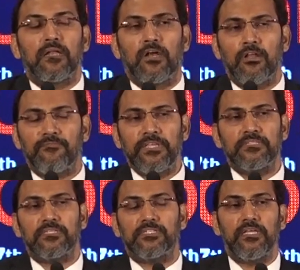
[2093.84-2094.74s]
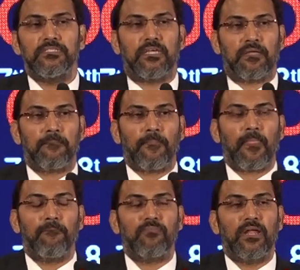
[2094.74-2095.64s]
A lot of things are changing.
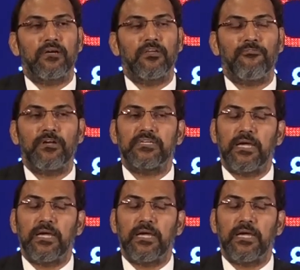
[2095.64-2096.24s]
There are different